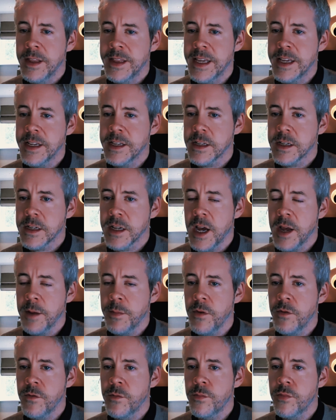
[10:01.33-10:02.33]
This
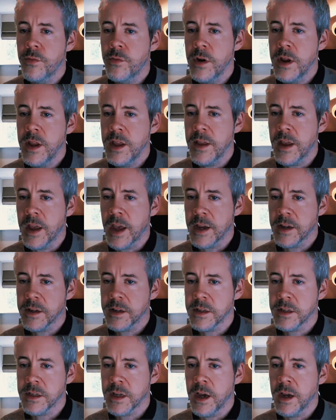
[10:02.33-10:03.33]
type of breathing
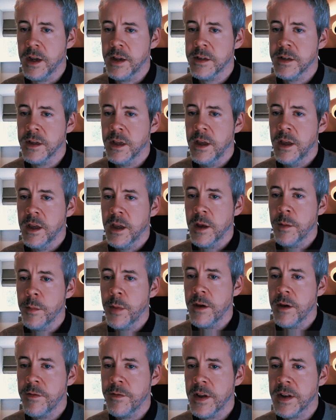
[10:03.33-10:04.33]
exercise can
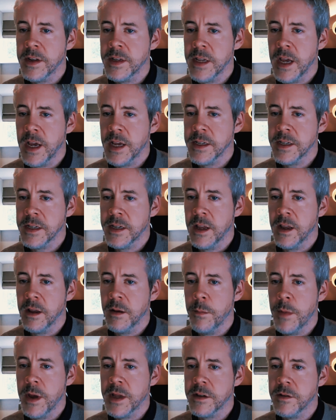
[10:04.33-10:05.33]

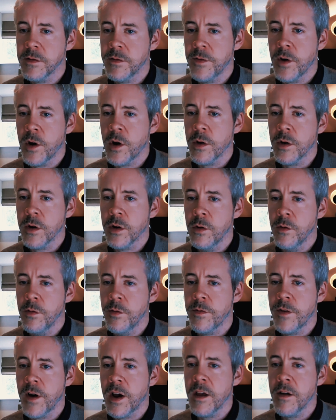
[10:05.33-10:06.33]
fantastic metaphorical
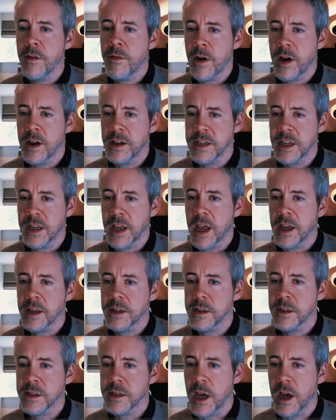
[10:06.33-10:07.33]
firefighting
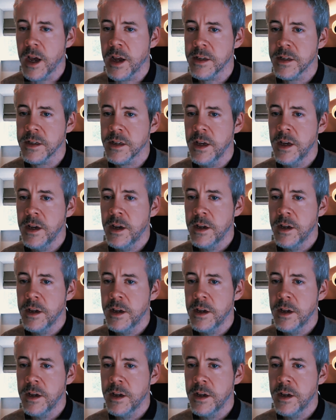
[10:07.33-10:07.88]
exercise